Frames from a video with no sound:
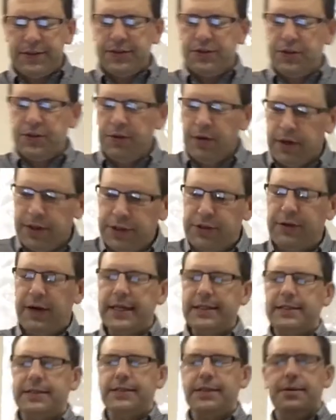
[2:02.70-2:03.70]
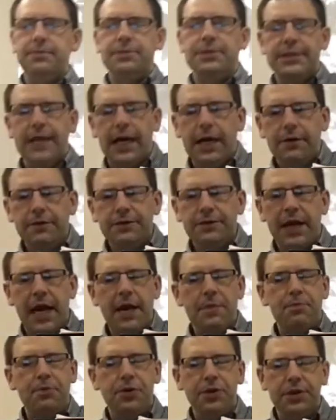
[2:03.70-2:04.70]
to undress themselves
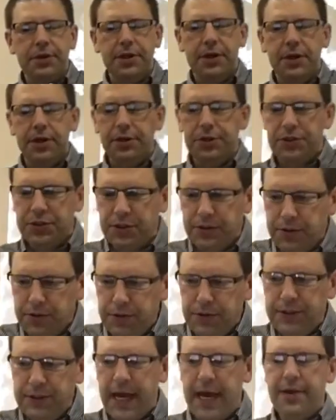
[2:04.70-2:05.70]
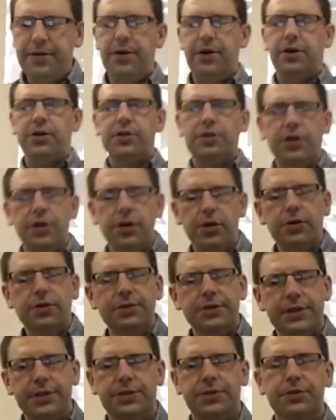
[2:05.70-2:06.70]
and put their shoes and their
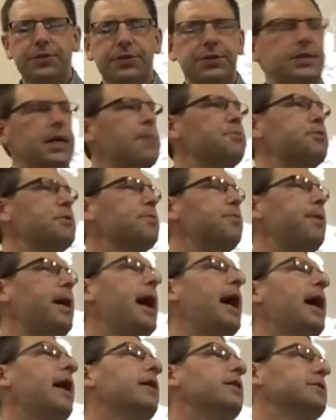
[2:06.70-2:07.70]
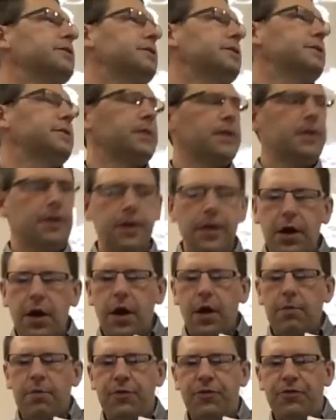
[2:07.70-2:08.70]
clothes into separate piles
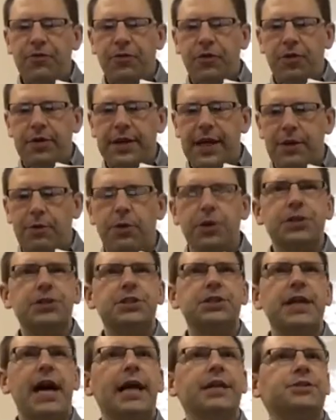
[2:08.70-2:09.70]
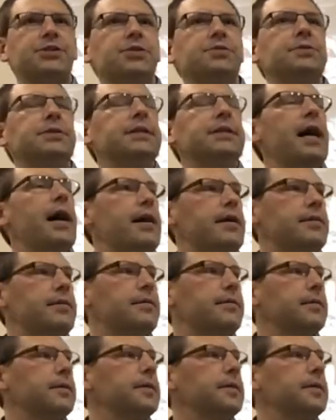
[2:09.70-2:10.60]
before they were shot to death.